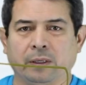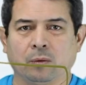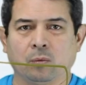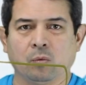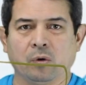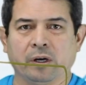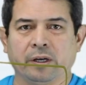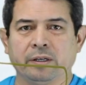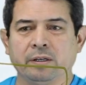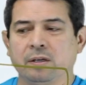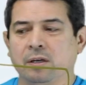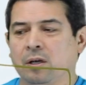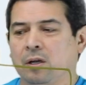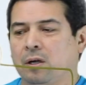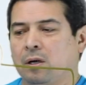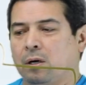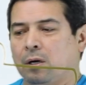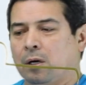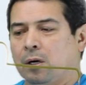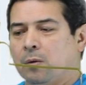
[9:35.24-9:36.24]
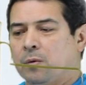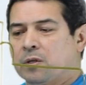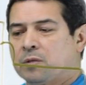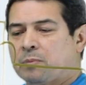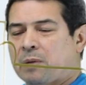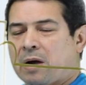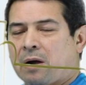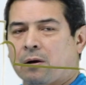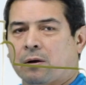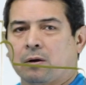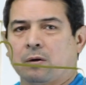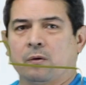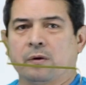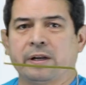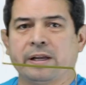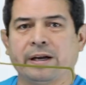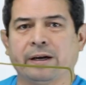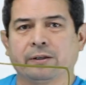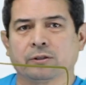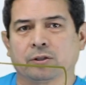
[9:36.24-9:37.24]
L1, always power
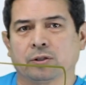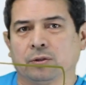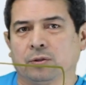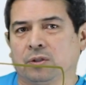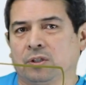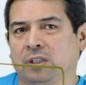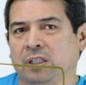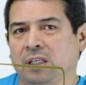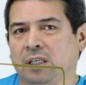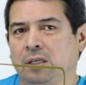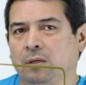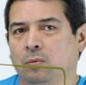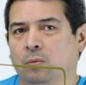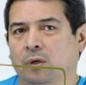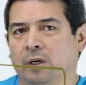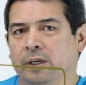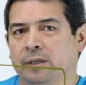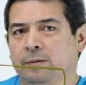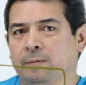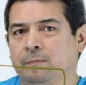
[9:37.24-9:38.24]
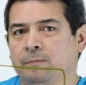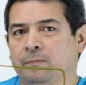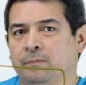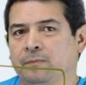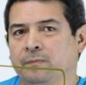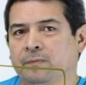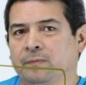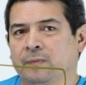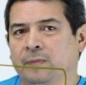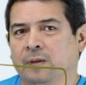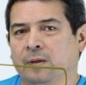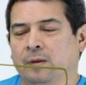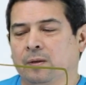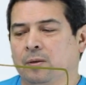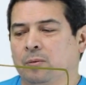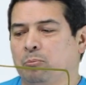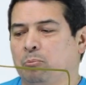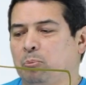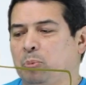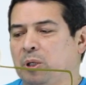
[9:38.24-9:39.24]
going out to T1,
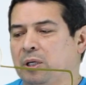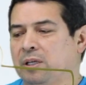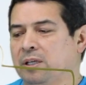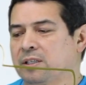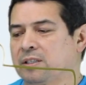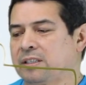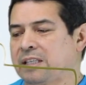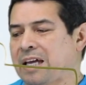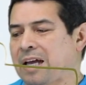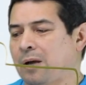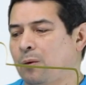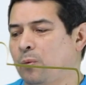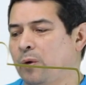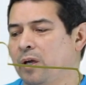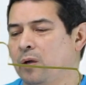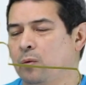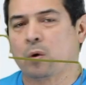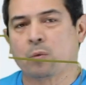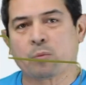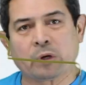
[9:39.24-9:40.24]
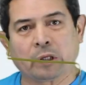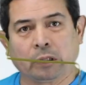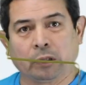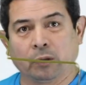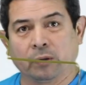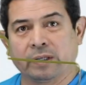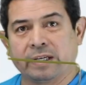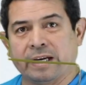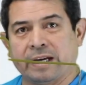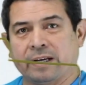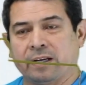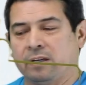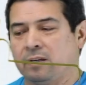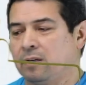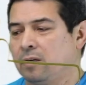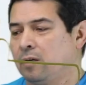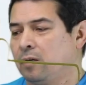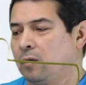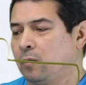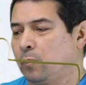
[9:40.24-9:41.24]
because that when we look at
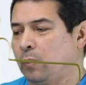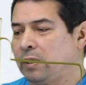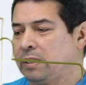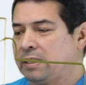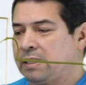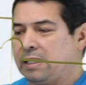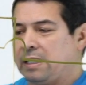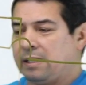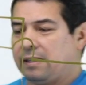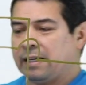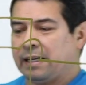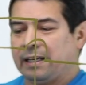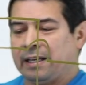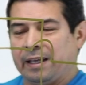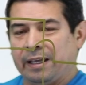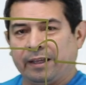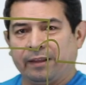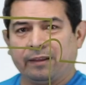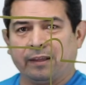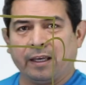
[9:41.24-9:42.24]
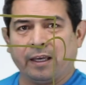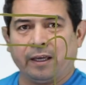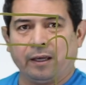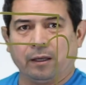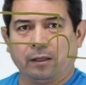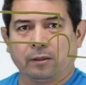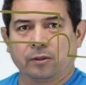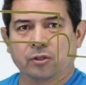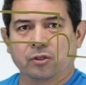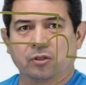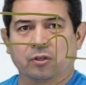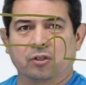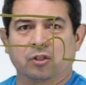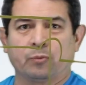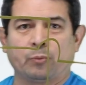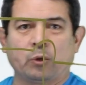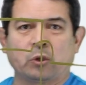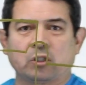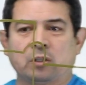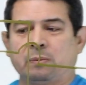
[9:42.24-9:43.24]
it, we see that the L's are
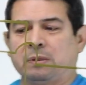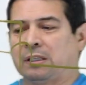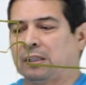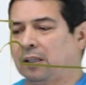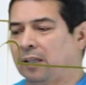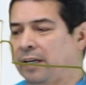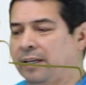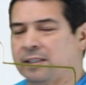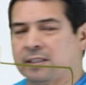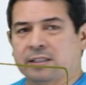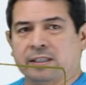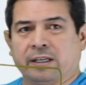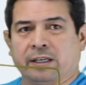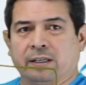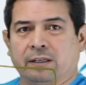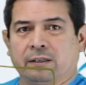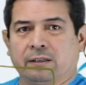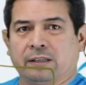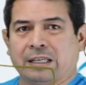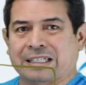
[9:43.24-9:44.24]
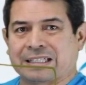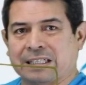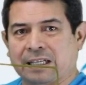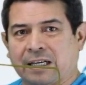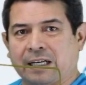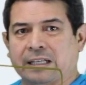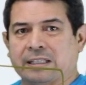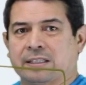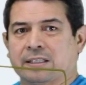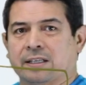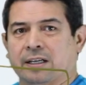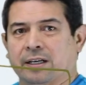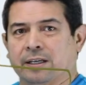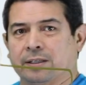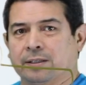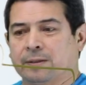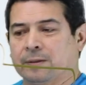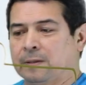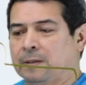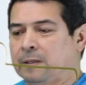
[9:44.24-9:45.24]
supposed to be the line side. That's the hot
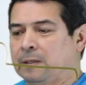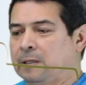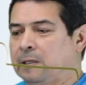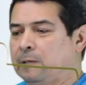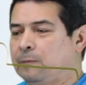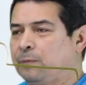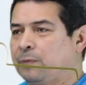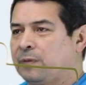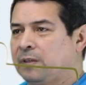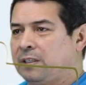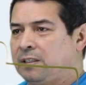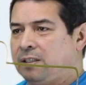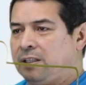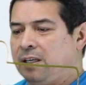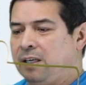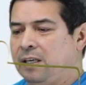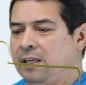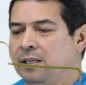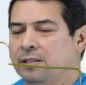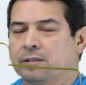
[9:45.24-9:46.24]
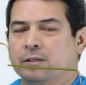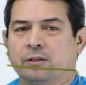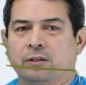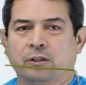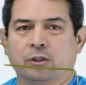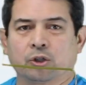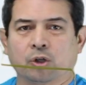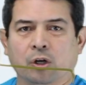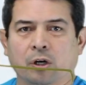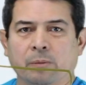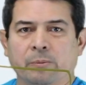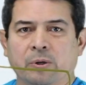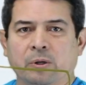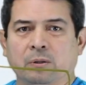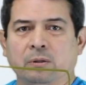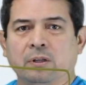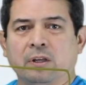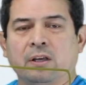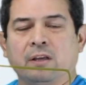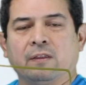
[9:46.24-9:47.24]
side. The T's are the
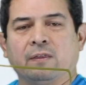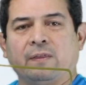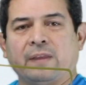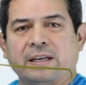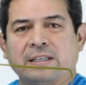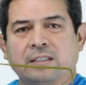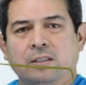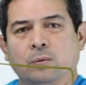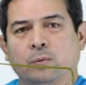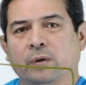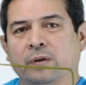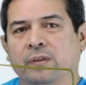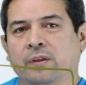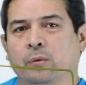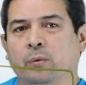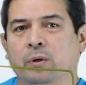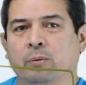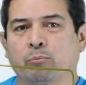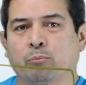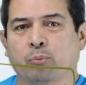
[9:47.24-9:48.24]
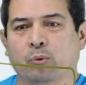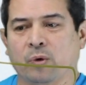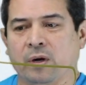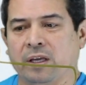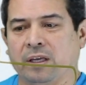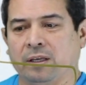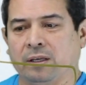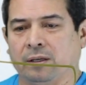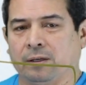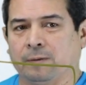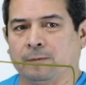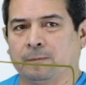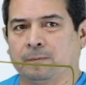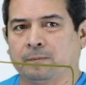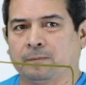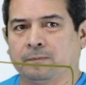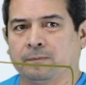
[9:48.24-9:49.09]
terminal. That's the one that we're breaking.